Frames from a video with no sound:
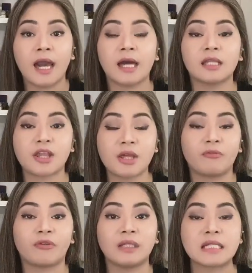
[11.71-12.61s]
And the
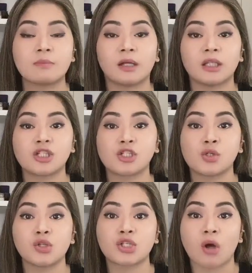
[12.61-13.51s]
theme for this month is
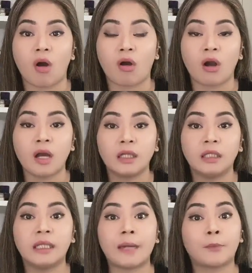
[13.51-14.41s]
Chuseok.
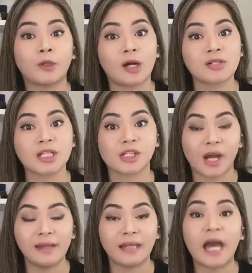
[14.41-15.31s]
Did I pronounce it
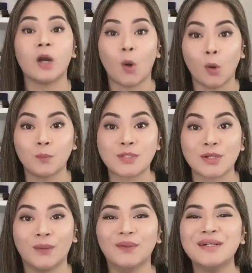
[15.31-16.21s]
right? I hope
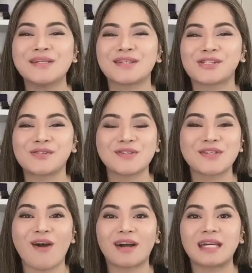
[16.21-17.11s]
so. So
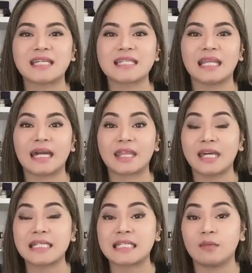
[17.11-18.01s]
Chuseok is like
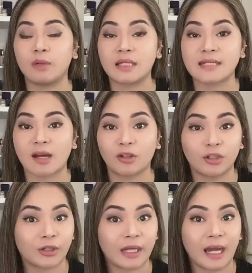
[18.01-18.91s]
Thanksgiving in
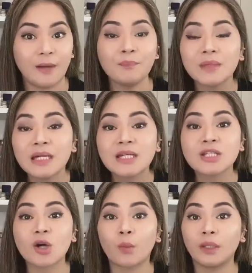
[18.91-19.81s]
South Korea.
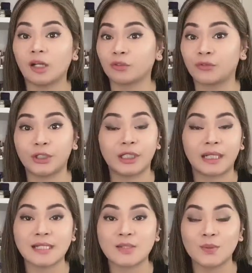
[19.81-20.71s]
So without further
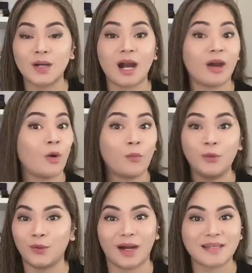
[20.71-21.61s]
ado, I hope
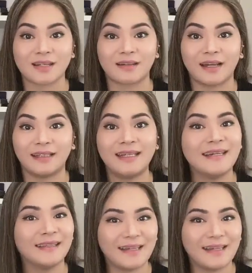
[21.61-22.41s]
you guys are ready.